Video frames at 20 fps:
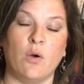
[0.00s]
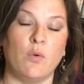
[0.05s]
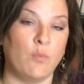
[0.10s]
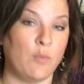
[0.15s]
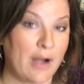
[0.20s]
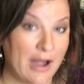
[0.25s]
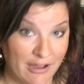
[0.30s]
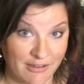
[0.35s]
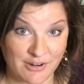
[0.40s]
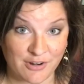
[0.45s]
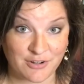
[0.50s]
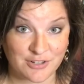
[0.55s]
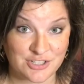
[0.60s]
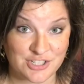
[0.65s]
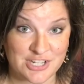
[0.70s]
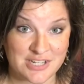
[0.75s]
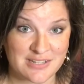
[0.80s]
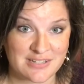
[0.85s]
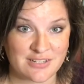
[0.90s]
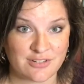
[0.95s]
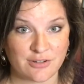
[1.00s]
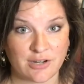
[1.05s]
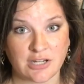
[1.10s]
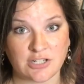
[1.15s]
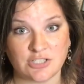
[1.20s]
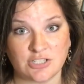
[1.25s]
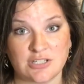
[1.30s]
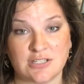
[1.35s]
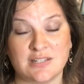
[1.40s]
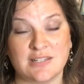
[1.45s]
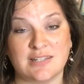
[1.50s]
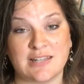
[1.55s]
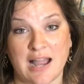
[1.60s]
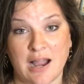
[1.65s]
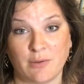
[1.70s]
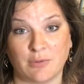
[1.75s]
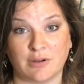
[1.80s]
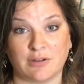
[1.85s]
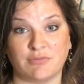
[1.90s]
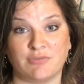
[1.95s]
wild oranges are actually
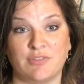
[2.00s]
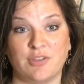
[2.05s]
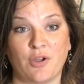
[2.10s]
sour.